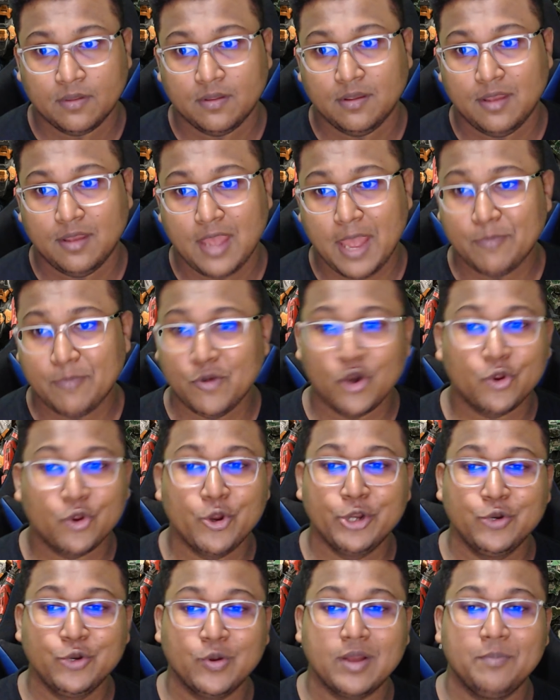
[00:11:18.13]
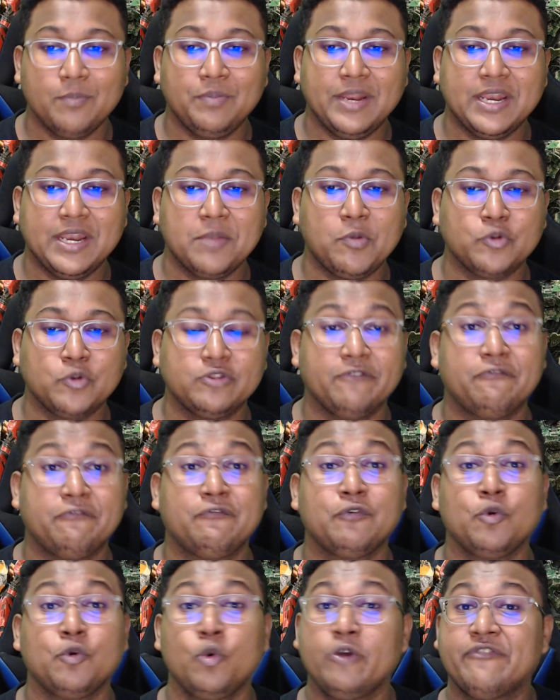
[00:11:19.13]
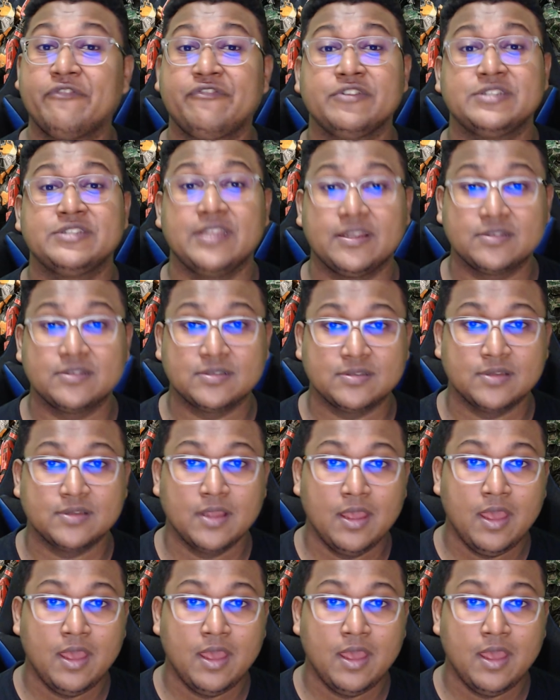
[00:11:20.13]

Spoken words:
I'm not going to complain about the fruit physics